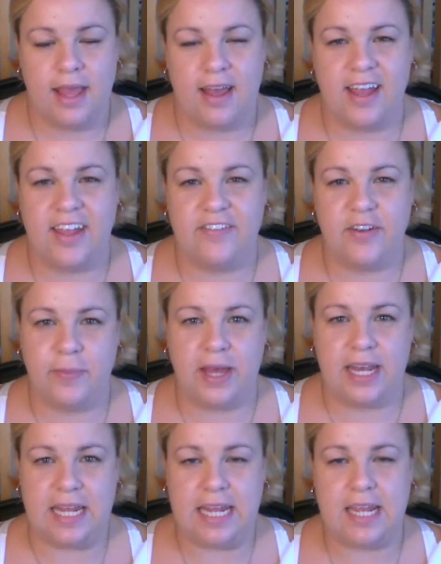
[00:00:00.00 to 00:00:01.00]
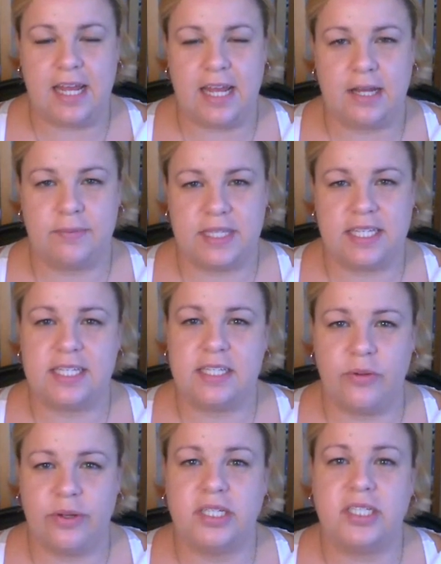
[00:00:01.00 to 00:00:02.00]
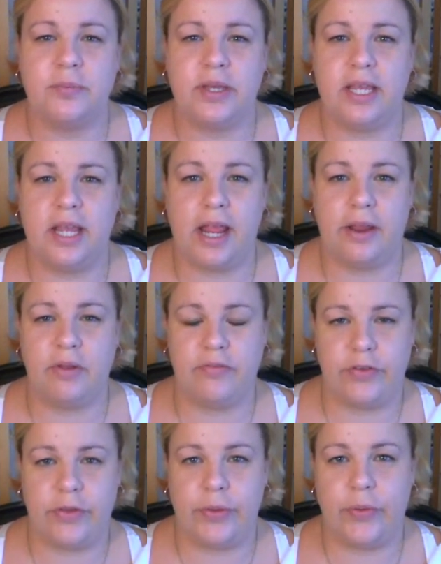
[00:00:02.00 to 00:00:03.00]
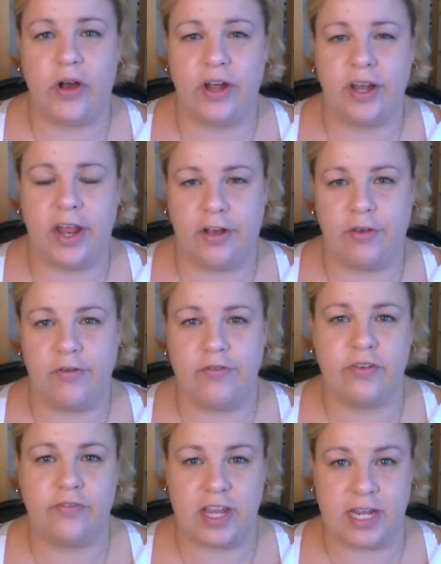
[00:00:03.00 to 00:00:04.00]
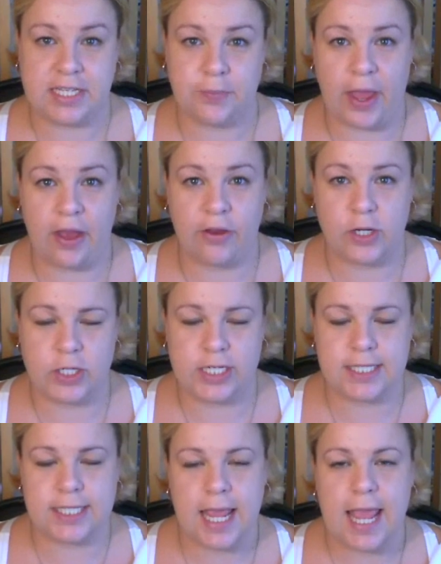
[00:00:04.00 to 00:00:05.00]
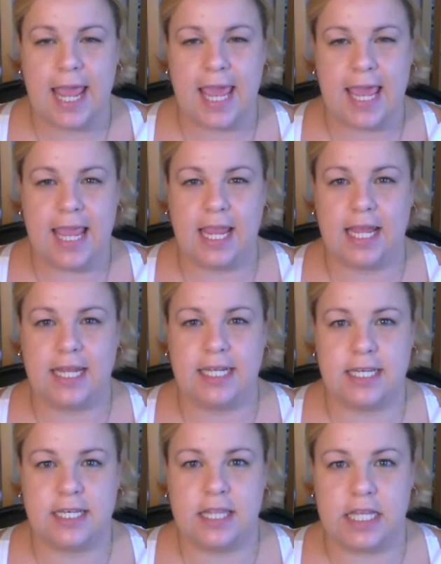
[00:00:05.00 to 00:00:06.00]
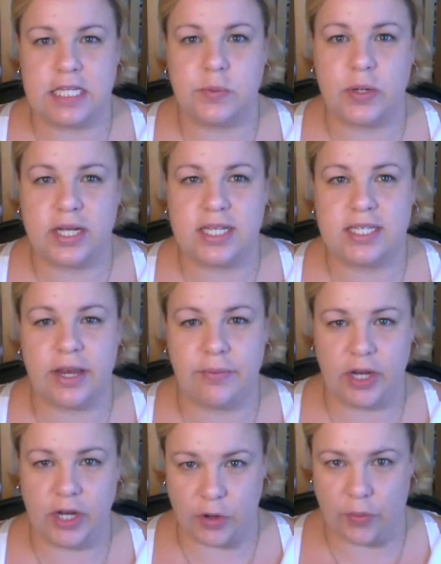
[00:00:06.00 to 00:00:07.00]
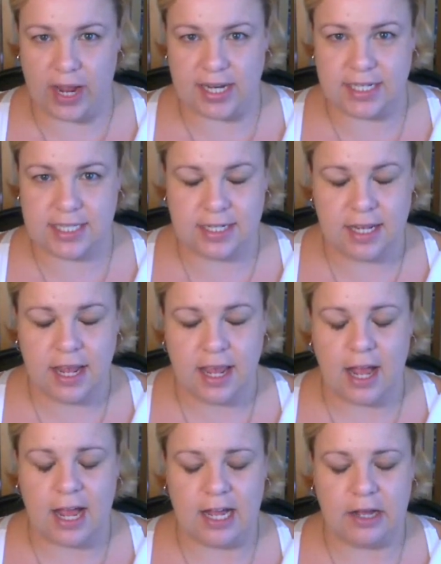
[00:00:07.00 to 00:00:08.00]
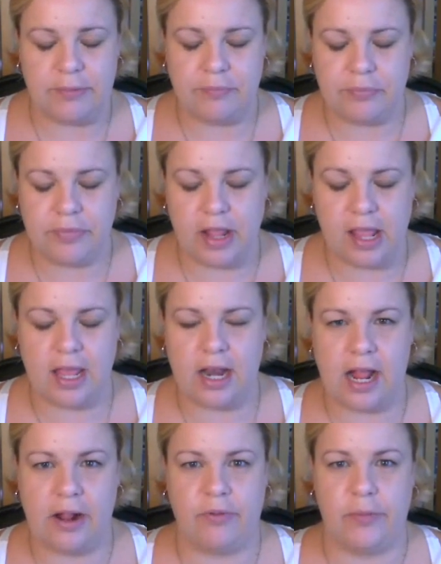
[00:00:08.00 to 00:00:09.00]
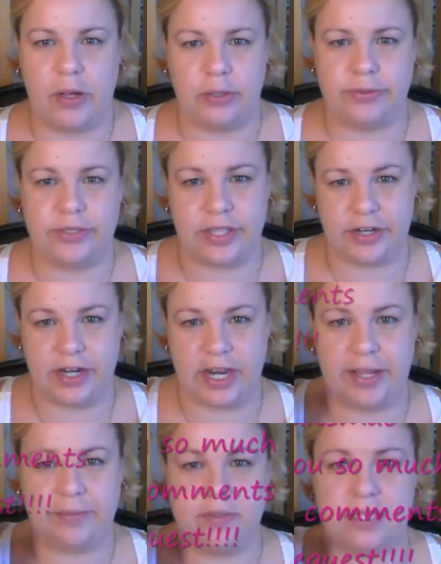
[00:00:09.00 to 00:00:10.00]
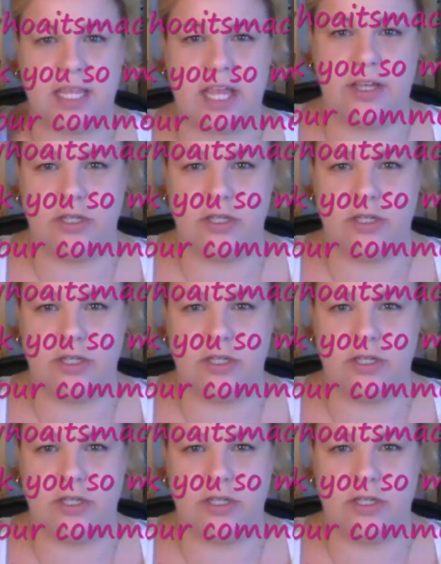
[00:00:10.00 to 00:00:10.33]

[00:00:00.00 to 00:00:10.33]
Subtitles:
Hi everybody, this is going to be a review on e.l.f. face powders, and this was a request, and I will post their names like I